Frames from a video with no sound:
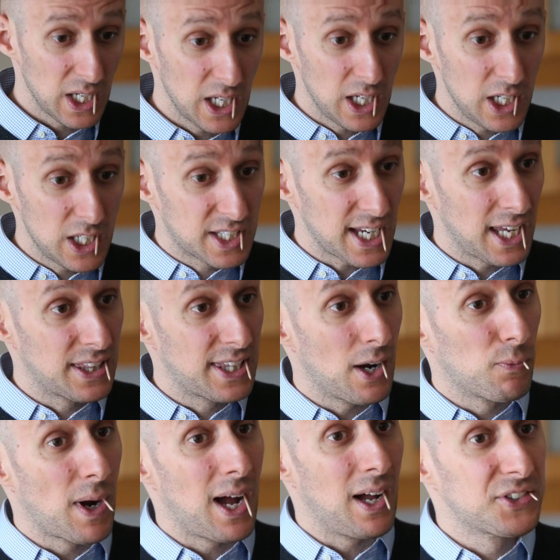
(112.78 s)
he said
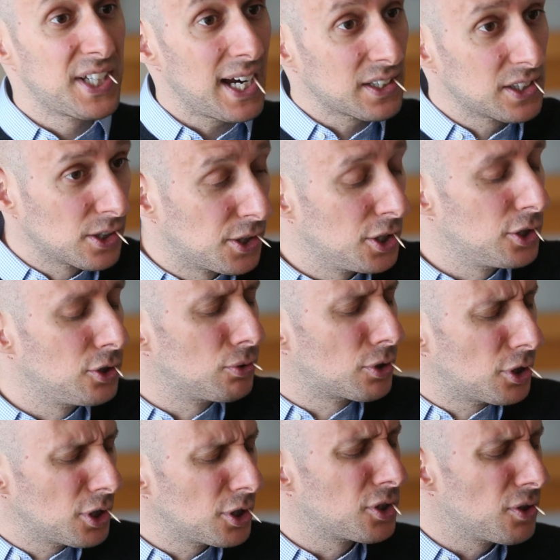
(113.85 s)
that while technically you
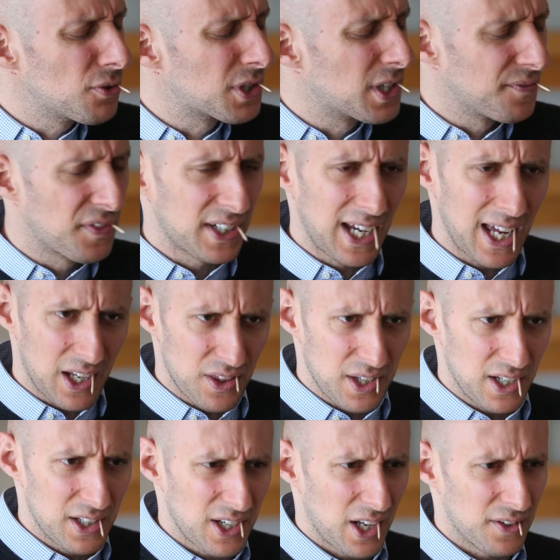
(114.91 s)
could use them for getting
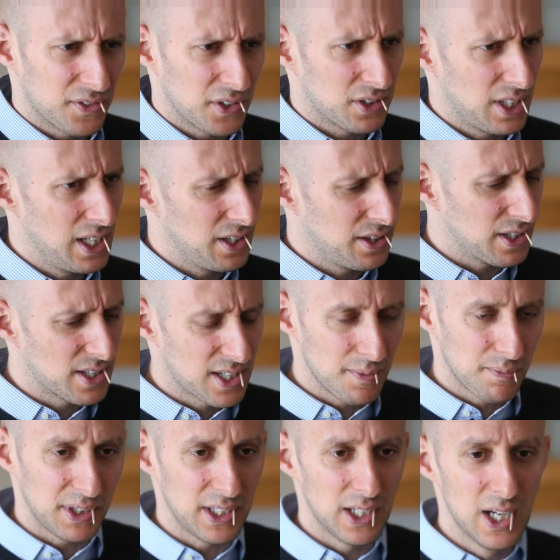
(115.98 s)
things out of your teeth, it's
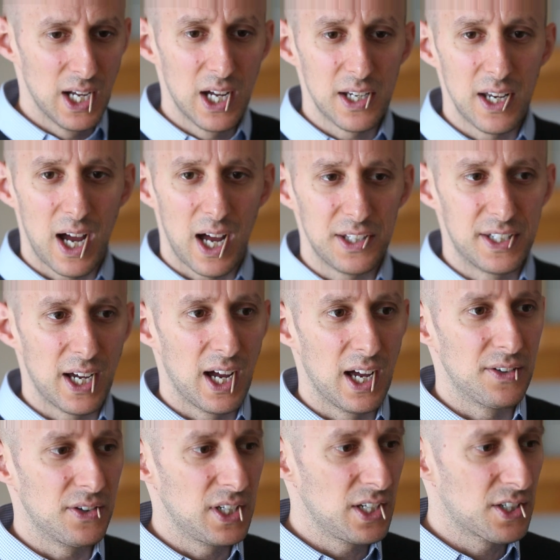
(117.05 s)
simply not
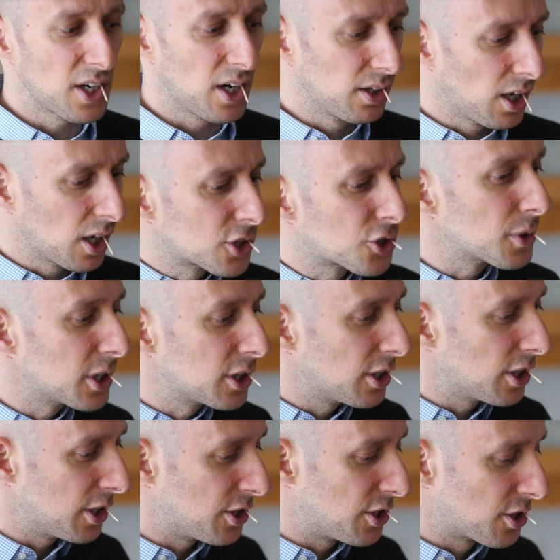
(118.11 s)
done. These are luxury
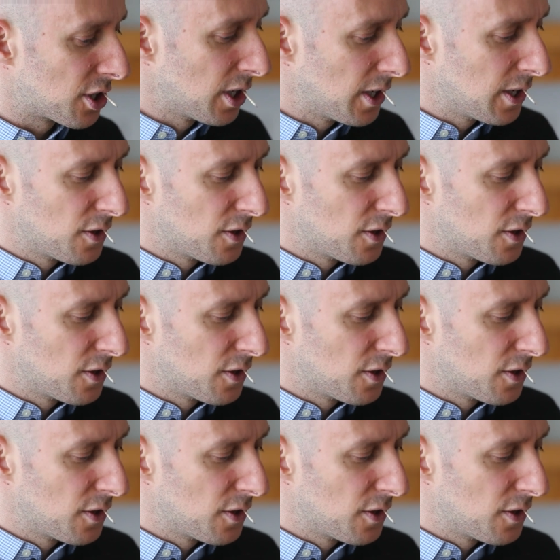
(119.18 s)
goods